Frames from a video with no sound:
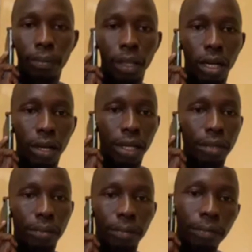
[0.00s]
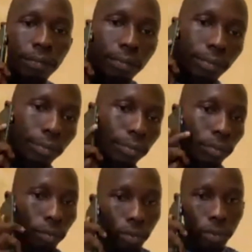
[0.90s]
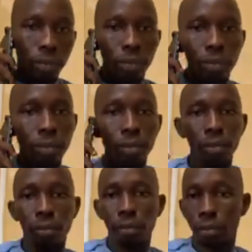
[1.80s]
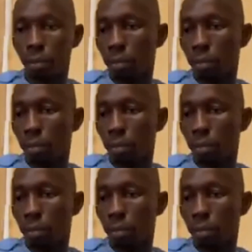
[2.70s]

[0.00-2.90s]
A day in our office, I they do live video.